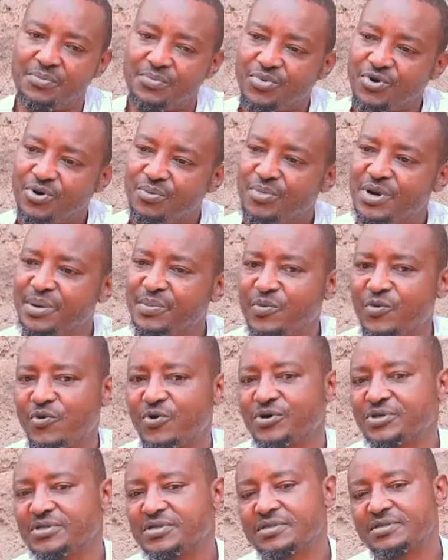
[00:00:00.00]
My problem
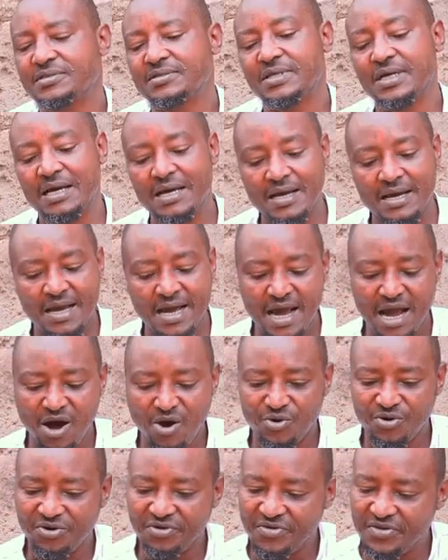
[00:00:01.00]
was
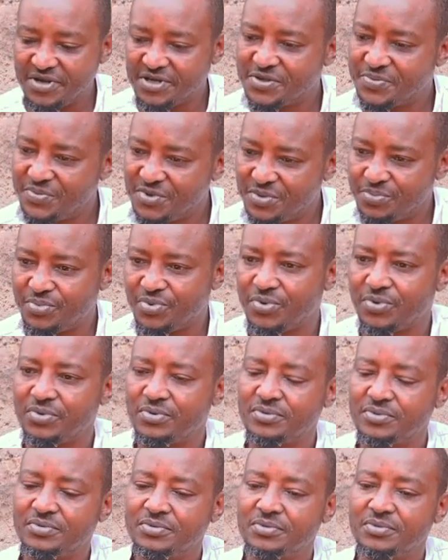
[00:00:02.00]
how do these people
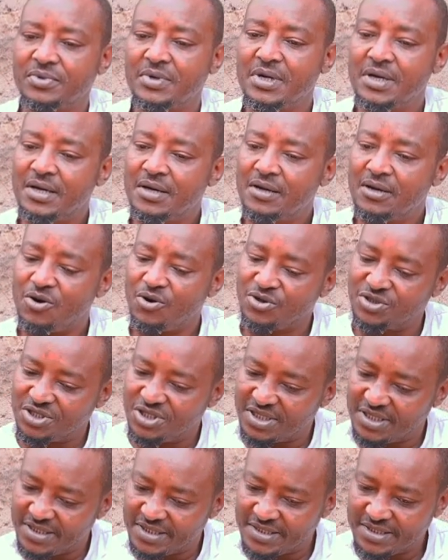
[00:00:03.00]

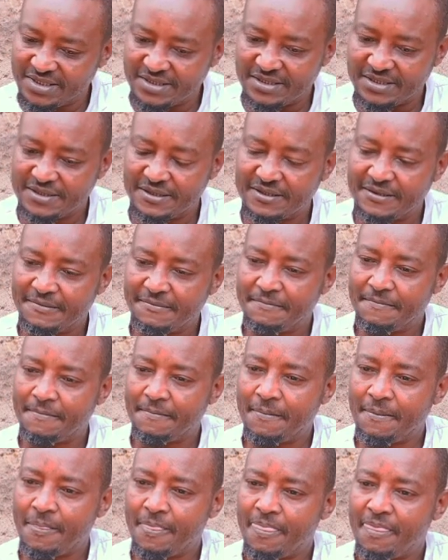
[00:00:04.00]
Onjiri
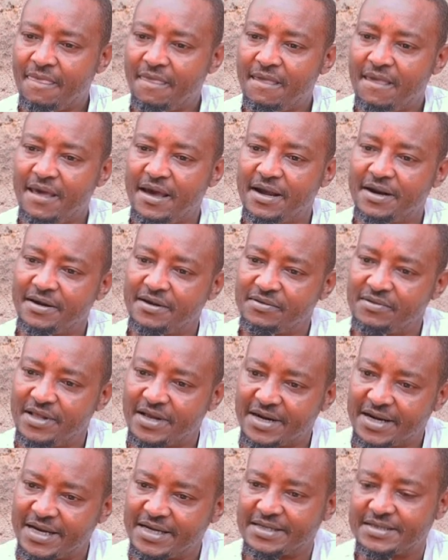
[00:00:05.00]
and the
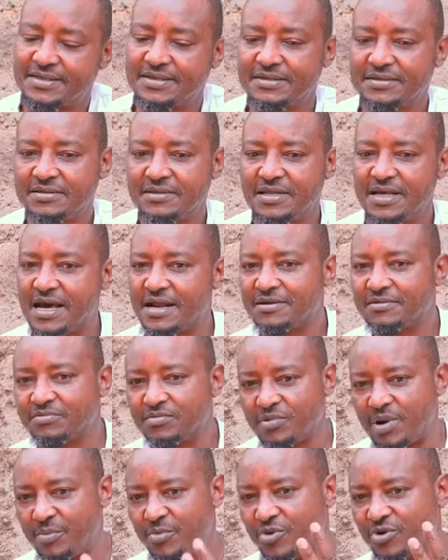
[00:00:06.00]
rest. They are
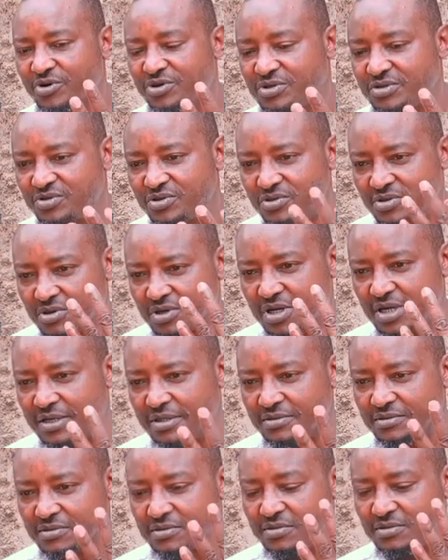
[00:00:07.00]
about
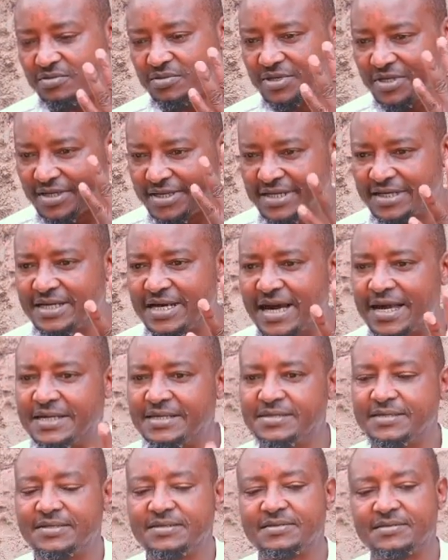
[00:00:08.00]
3
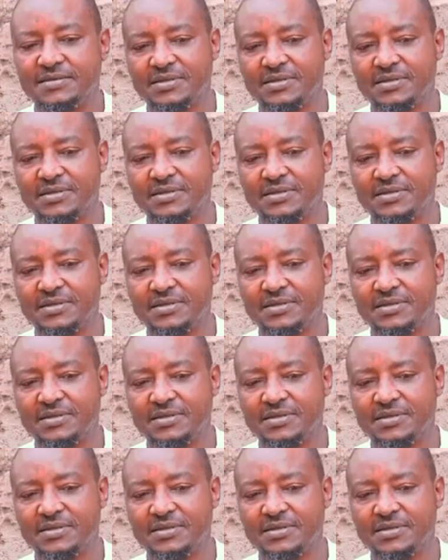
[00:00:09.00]
guys,